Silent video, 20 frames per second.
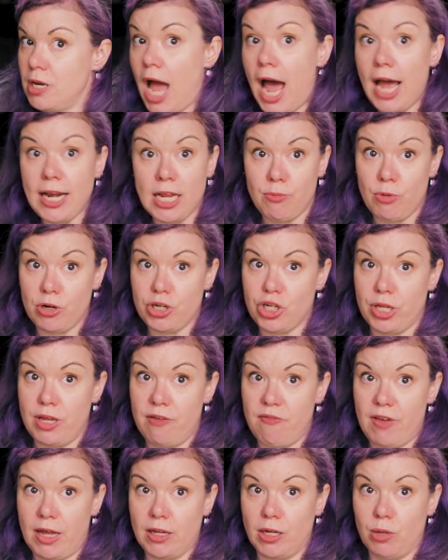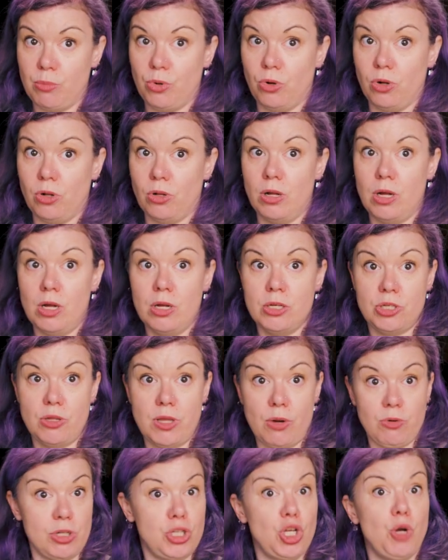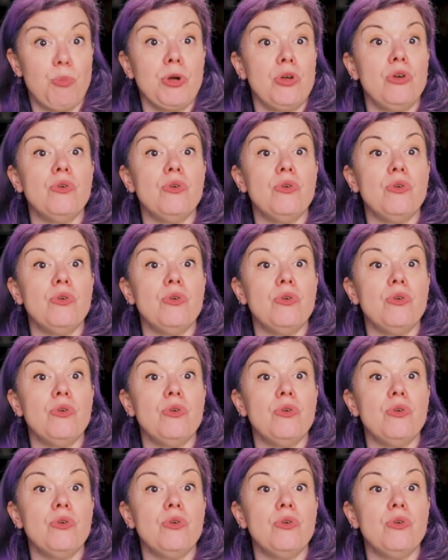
not commercially available, so they were super